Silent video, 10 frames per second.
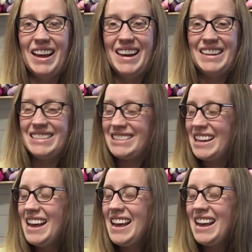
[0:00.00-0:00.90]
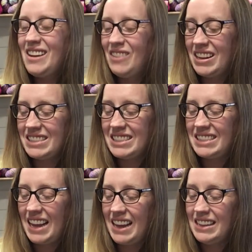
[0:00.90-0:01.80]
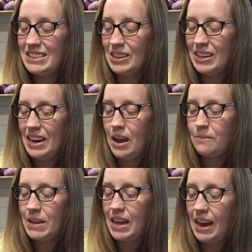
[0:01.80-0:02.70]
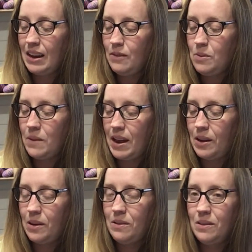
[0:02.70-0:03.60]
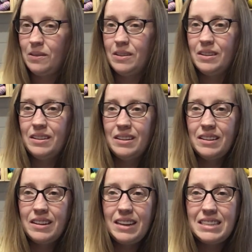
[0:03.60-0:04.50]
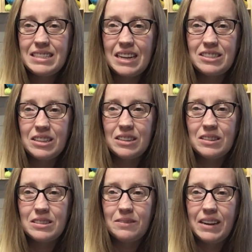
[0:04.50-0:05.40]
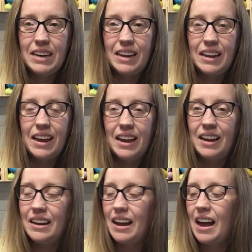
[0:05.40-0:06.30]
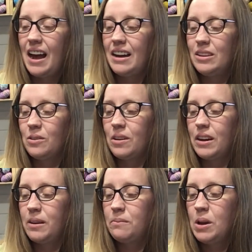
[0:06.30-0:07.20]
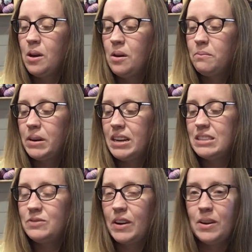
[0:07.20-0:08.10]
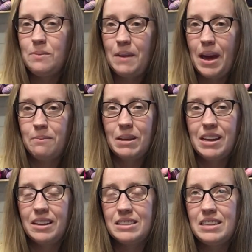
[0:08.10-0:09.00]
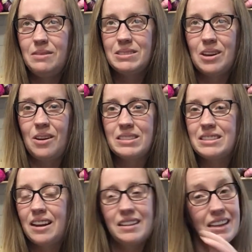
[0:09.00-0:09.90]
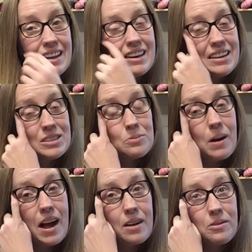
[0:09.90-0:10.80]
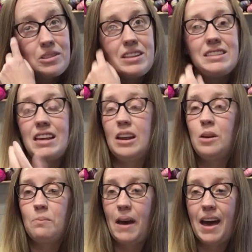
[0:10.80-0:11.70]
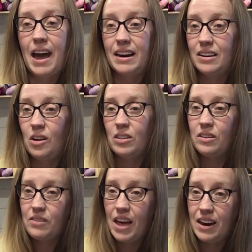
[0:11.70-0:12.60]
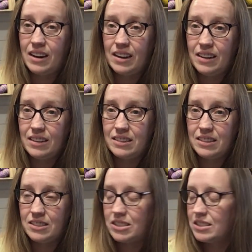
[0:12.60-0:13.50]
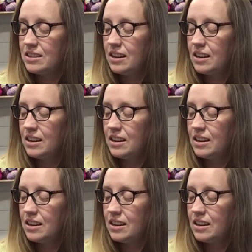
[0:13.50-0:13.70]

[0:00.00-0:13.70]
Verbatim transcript: this. He wants to stay. He's looking at me. I love you, Mellow. He's such a little sweetie, and I adore him. But he is very mad because he was all snuggly in his rock with his heating pad and all of that, and he is just